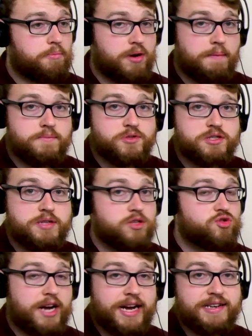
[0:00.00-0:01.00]
prompts, then
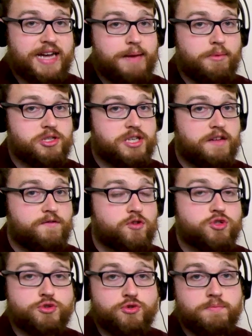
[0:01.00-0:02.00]
try and time yourself
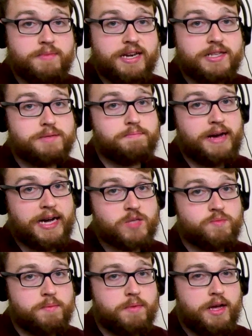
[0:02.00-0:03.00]
for 2 minutes
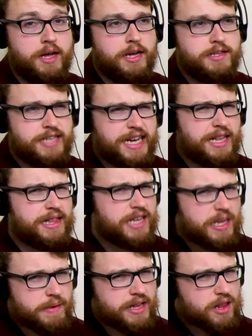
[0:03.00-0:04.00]
maximum. Take a
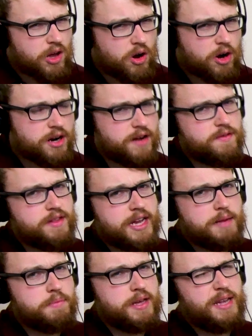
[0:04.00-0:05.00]
little bit longer if
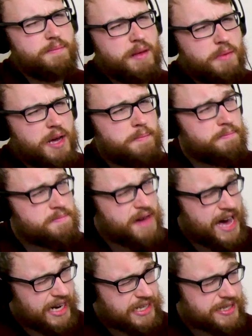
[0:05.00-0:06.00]
need be, maybe a
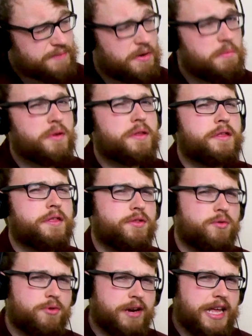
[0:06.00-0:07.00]
maximum of
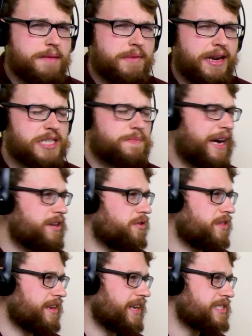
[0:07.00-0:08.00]
3 minutes, but I
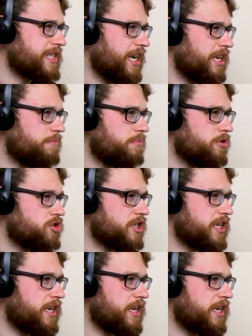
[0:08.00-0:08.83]
do think that's kind of pushing